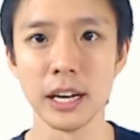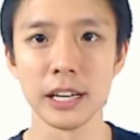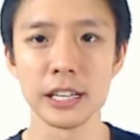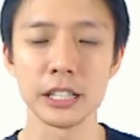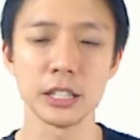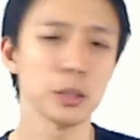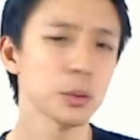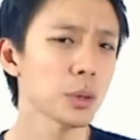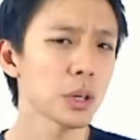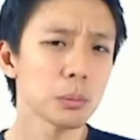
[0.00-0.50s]

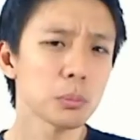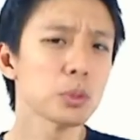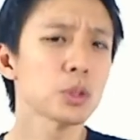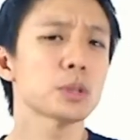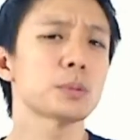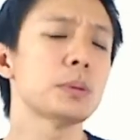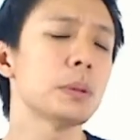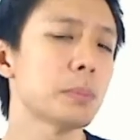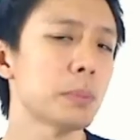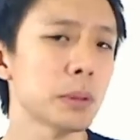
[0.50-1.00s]
You know what
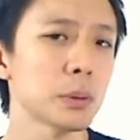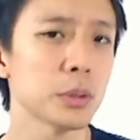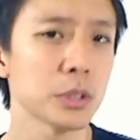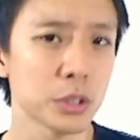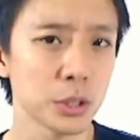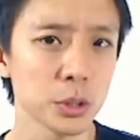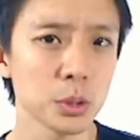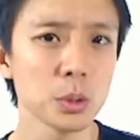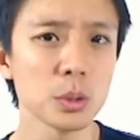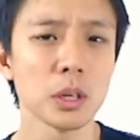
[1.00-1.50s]
most people would
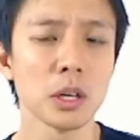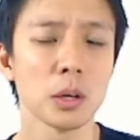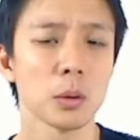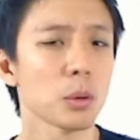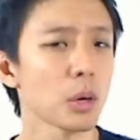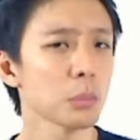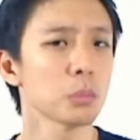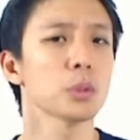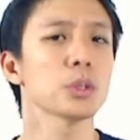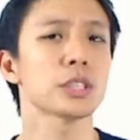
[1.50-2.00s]
do?
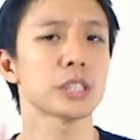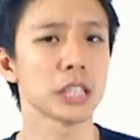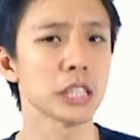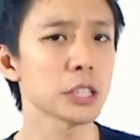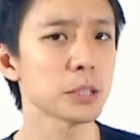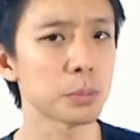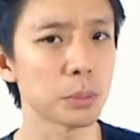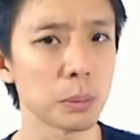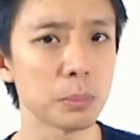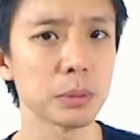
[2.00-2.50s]
What most
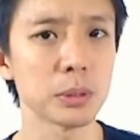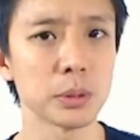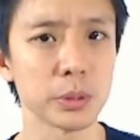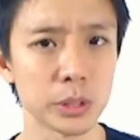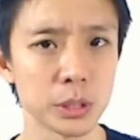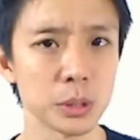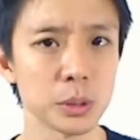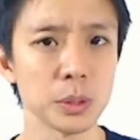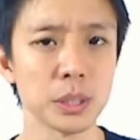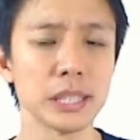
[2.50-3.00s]
salespeople would
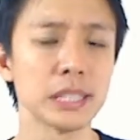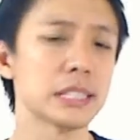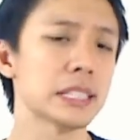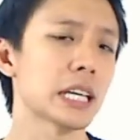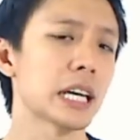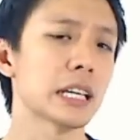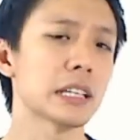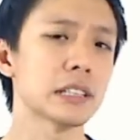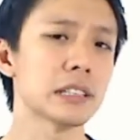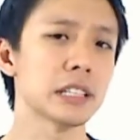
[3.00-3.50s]
do is
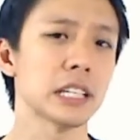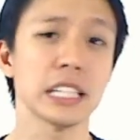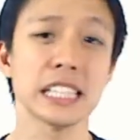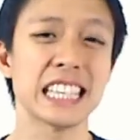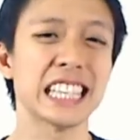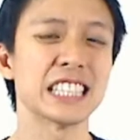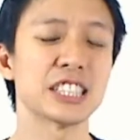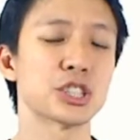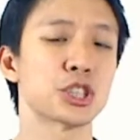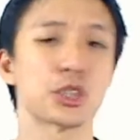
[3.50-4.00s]
that they
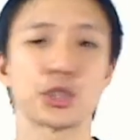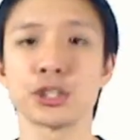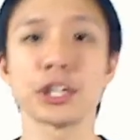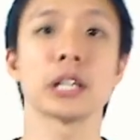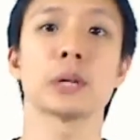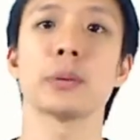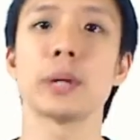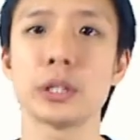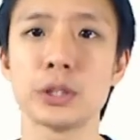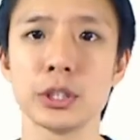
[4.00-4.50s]
get straight
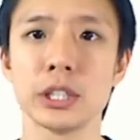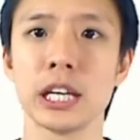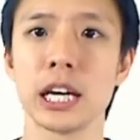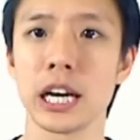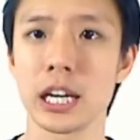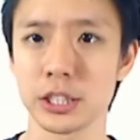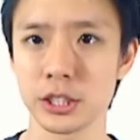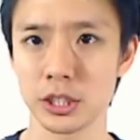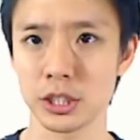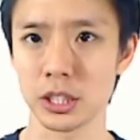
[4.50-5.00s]
away to the
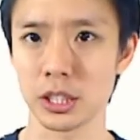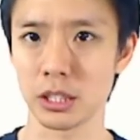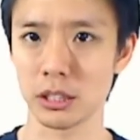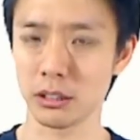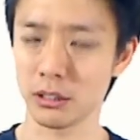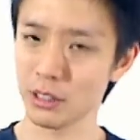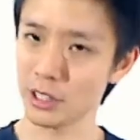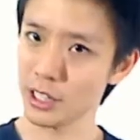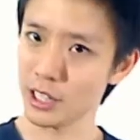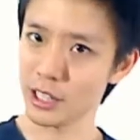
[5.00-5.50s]
answer.
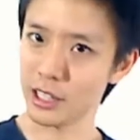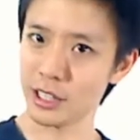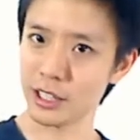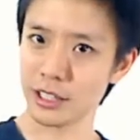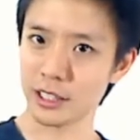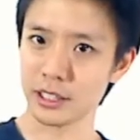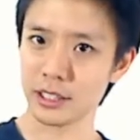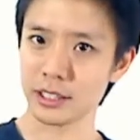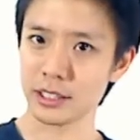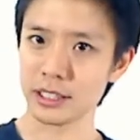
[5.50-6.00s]

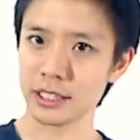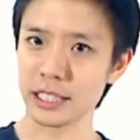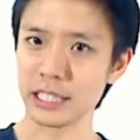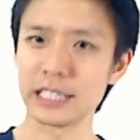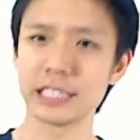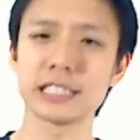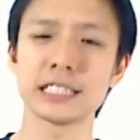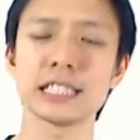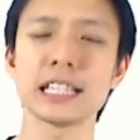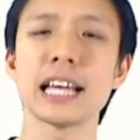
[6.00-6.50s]

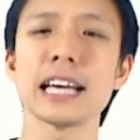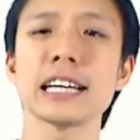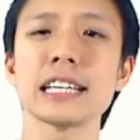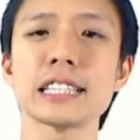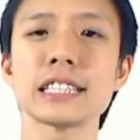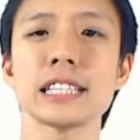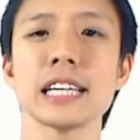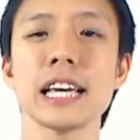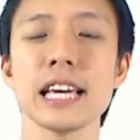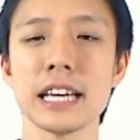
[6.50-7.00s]
It's like
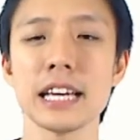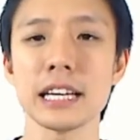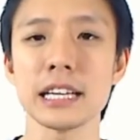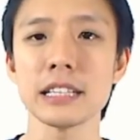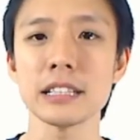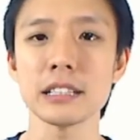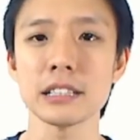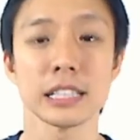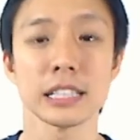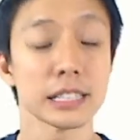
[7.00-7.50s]

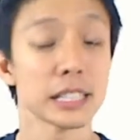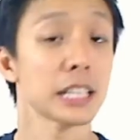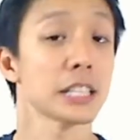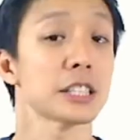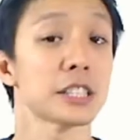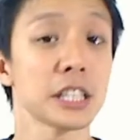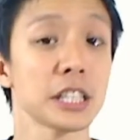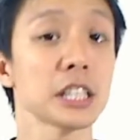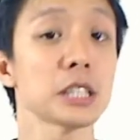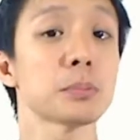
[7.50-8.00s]
saying, it's like the
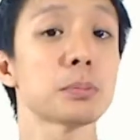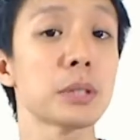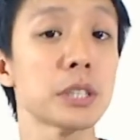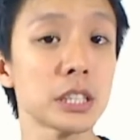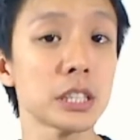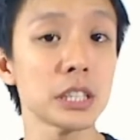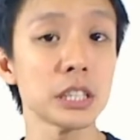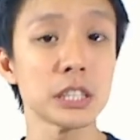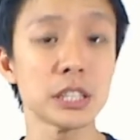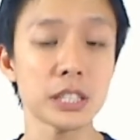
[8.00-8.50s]

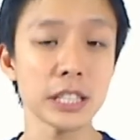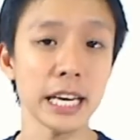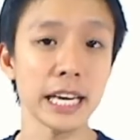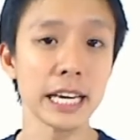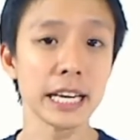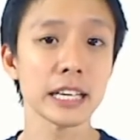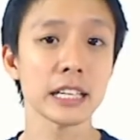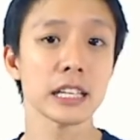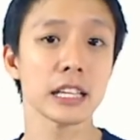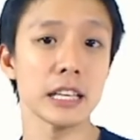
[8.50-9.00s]
salesperson is
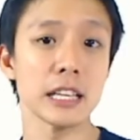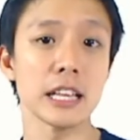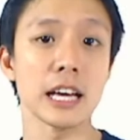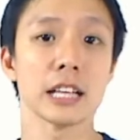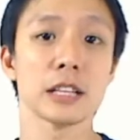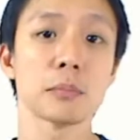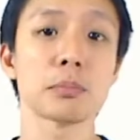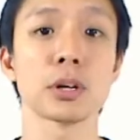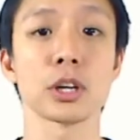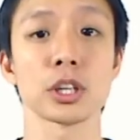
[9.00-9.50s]
saying that
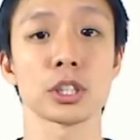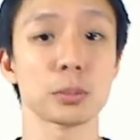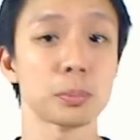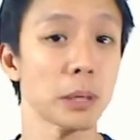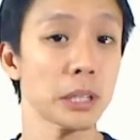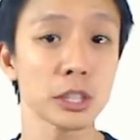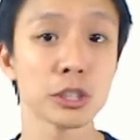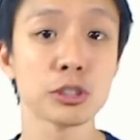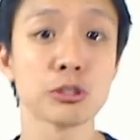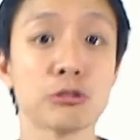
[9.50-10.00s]
the
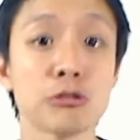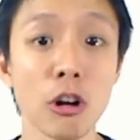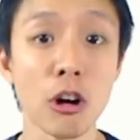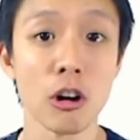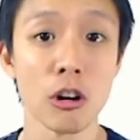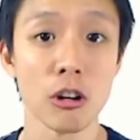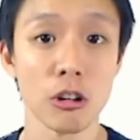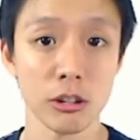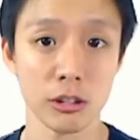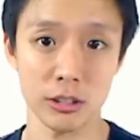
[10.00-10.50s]
prospect is
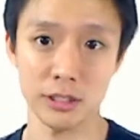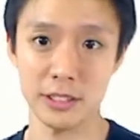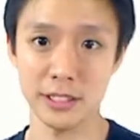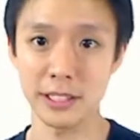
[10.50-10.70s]
wrong.